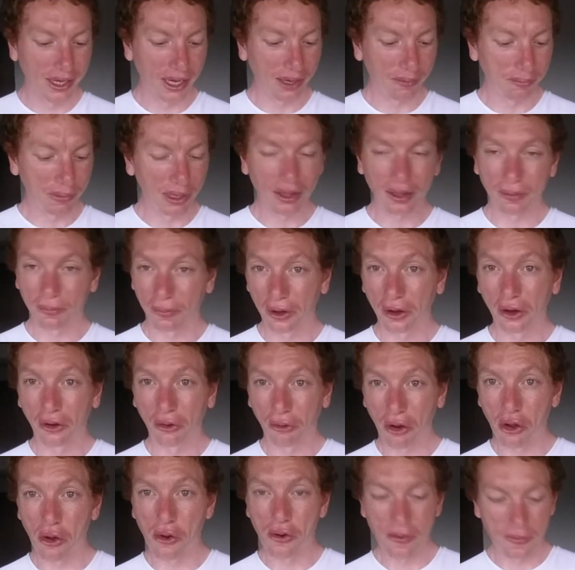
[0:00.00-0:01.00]
It means I'm gonna
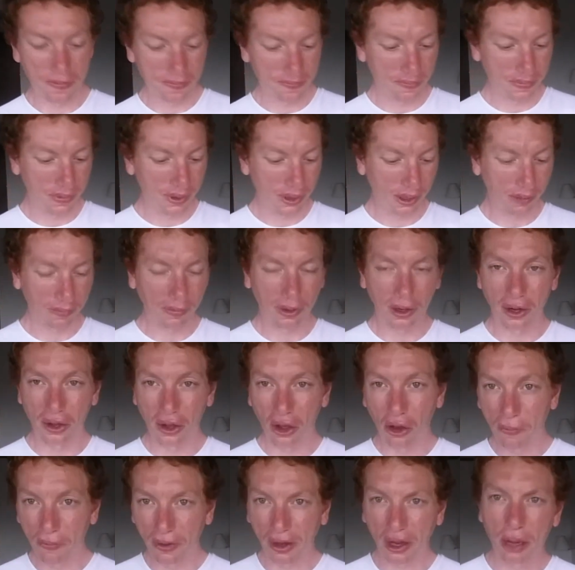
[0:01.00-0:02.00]
grow. I'm
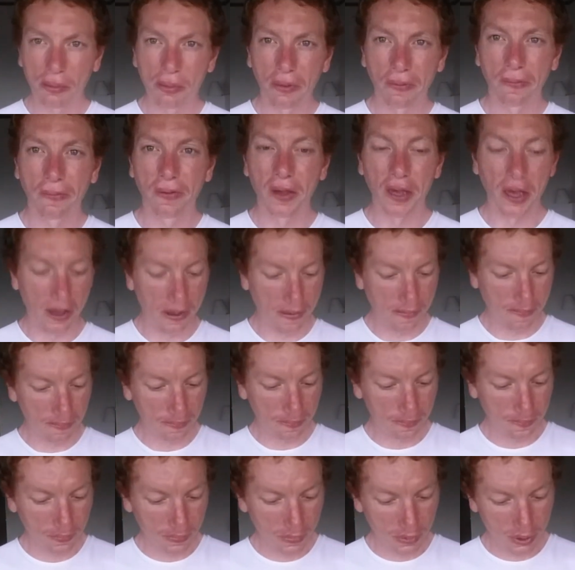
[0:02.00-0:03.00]
gonna overcome a fear.
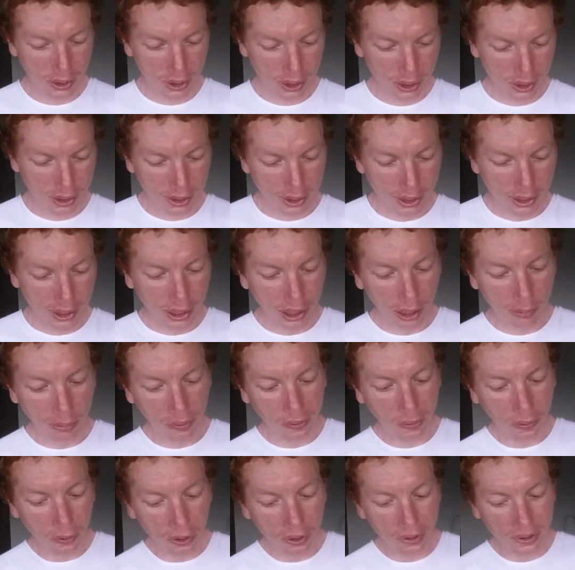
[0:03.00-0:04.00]

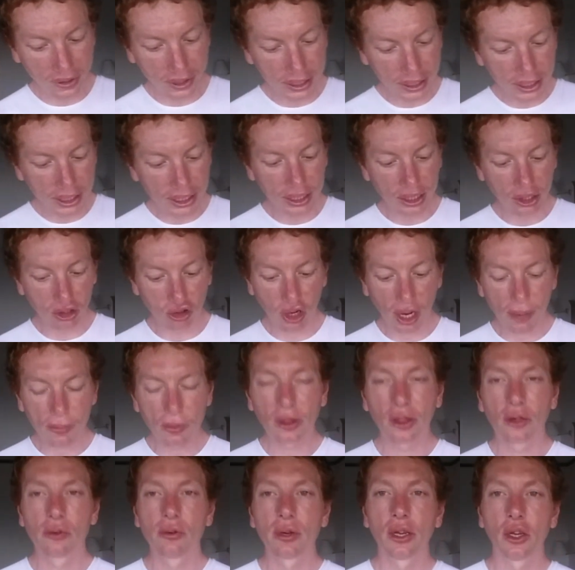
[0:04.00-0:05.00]
Number 13,
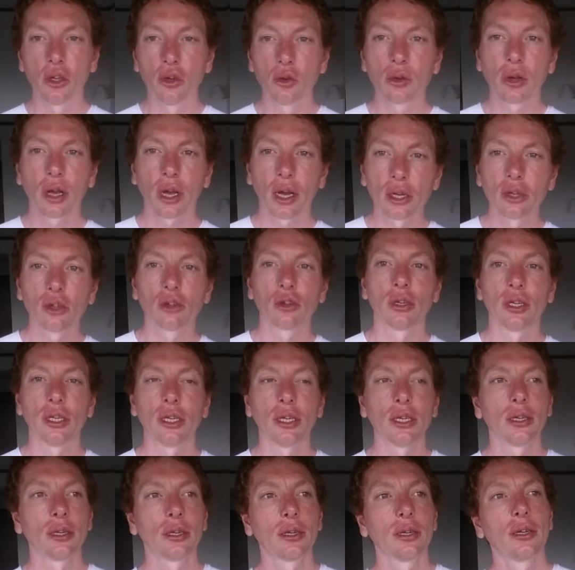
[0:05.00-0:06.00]
travel to a new
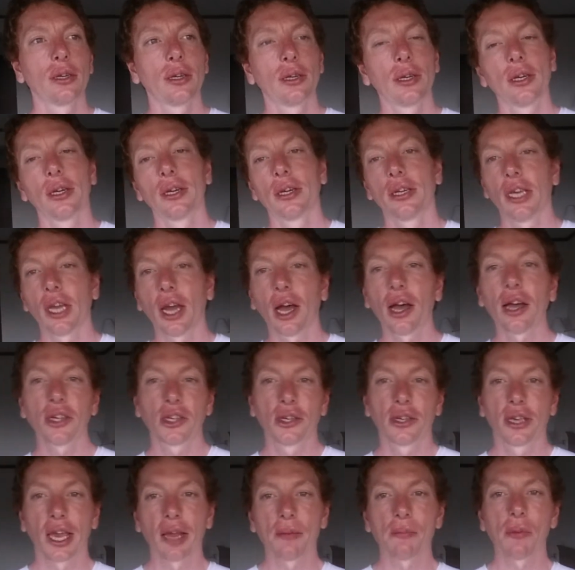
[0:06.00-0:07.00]
country. Yeah, I
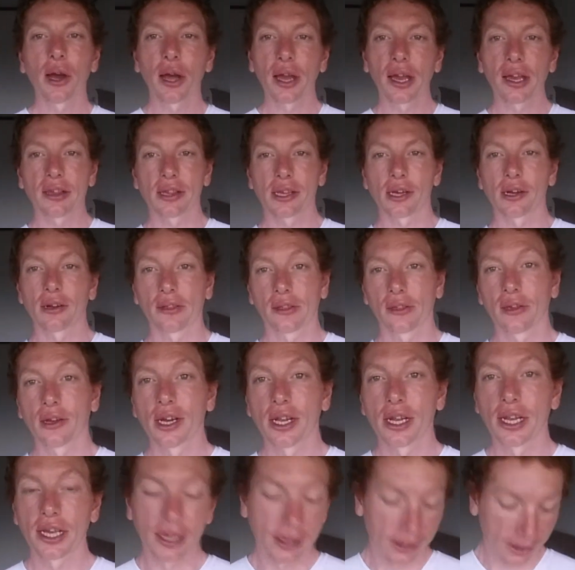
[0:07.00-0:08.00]
should get my ass out of
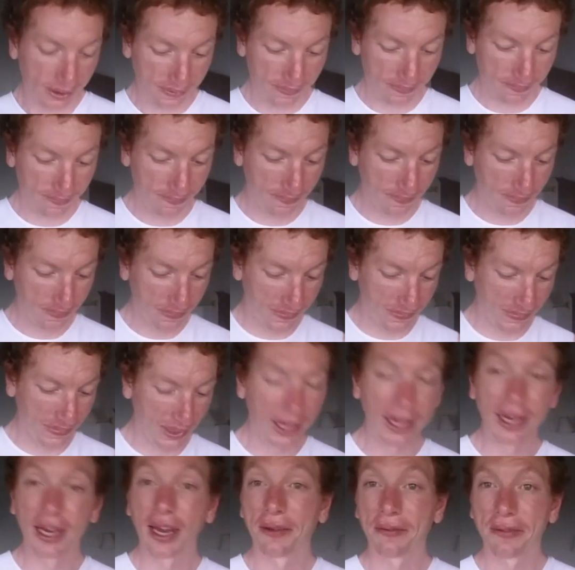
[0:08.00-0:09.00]
Thailand.
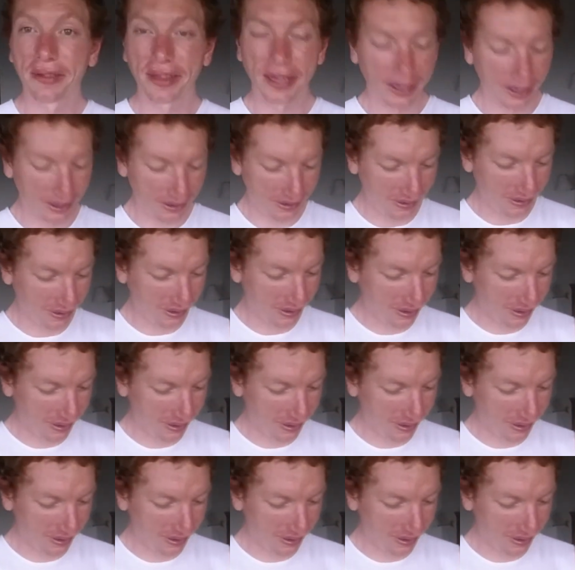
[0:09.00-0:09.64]
Enough said.